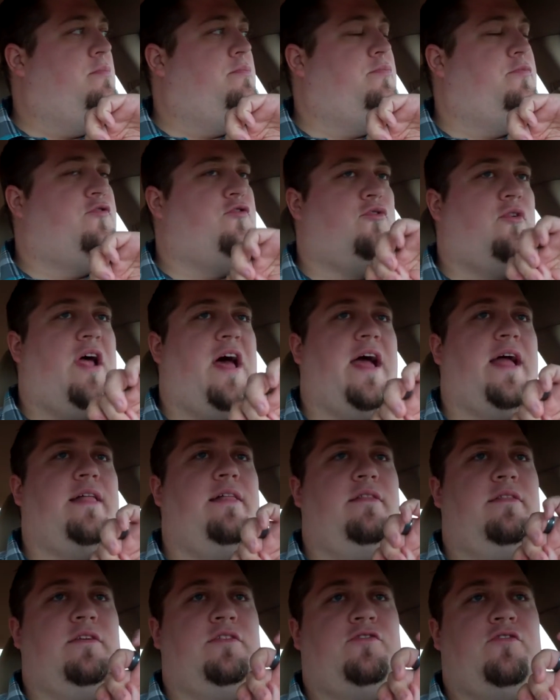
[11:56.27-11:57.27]
track
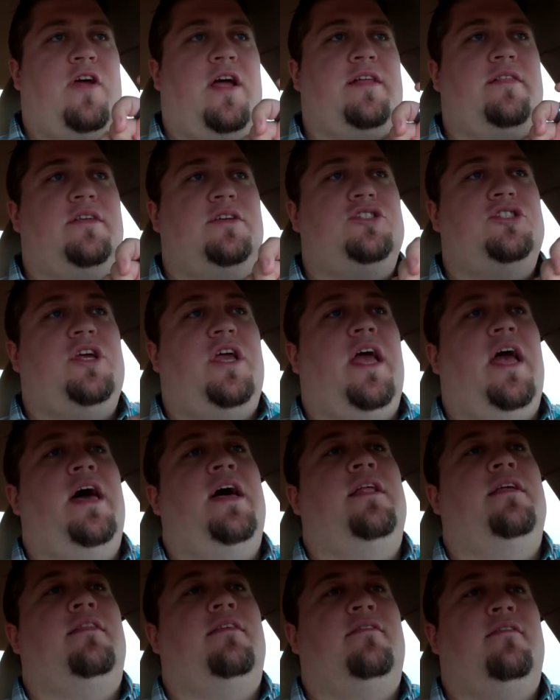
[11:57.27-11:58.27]
that she
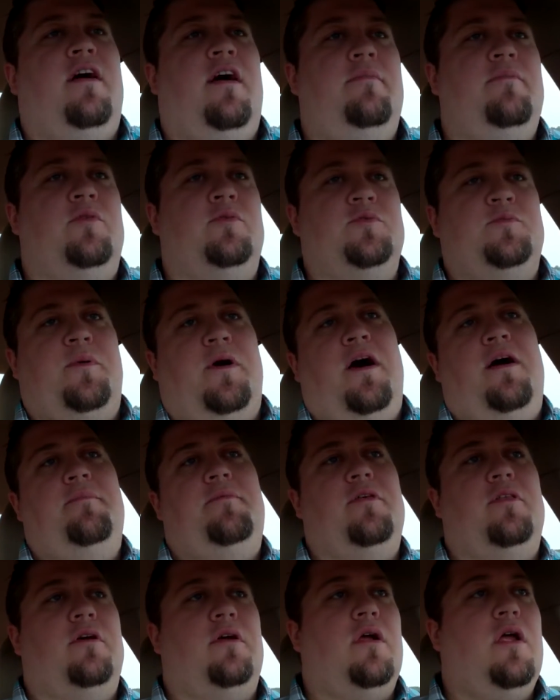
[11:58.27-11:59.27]
had at the time that was
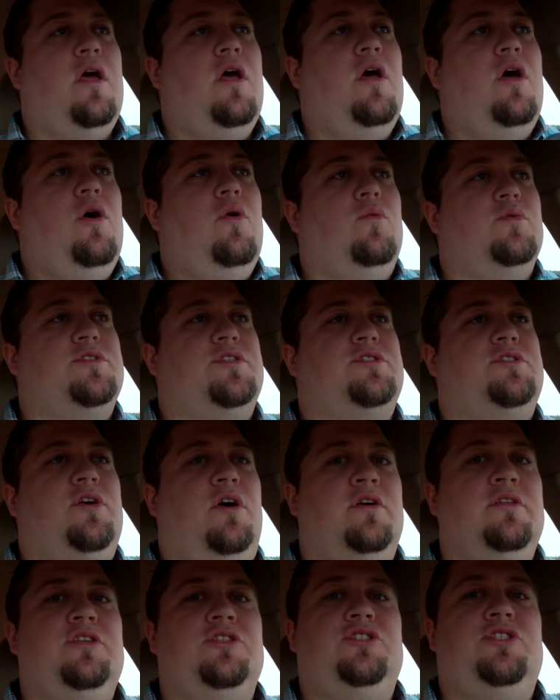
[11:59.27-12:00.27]
popular was a
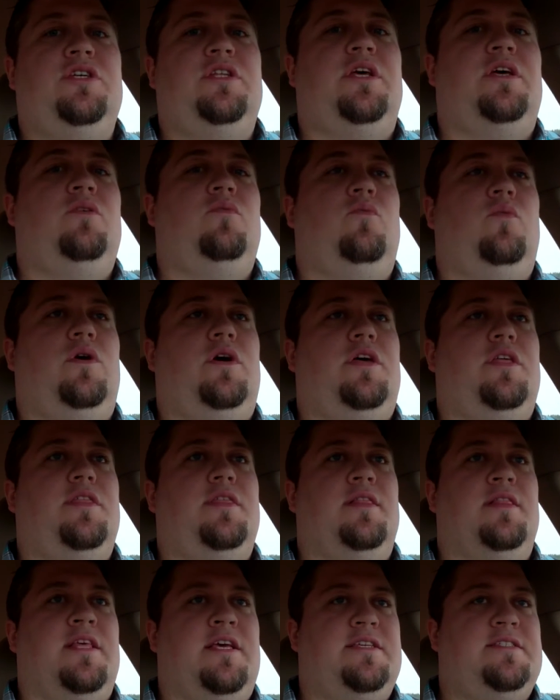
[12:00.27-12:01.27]
song that she did
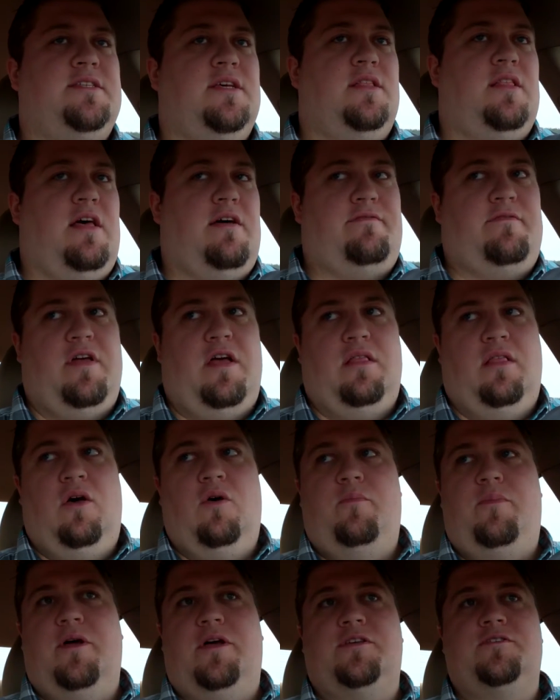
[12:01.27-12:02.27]
with Lisa Left Eye
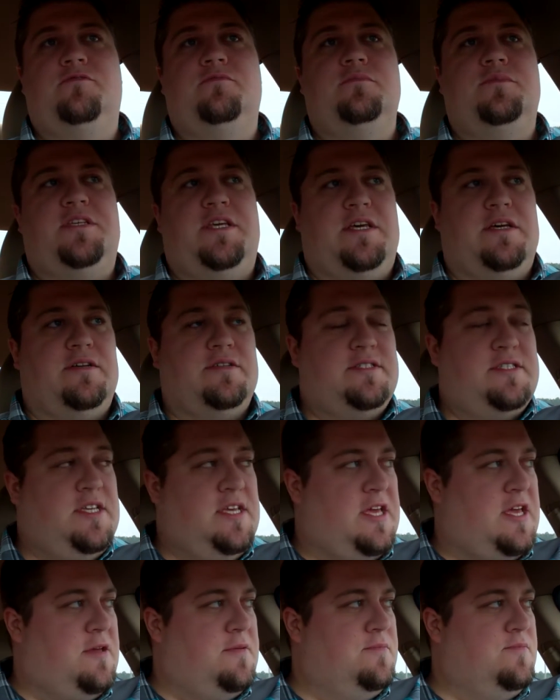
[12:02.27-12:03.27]
Lopez from TLC.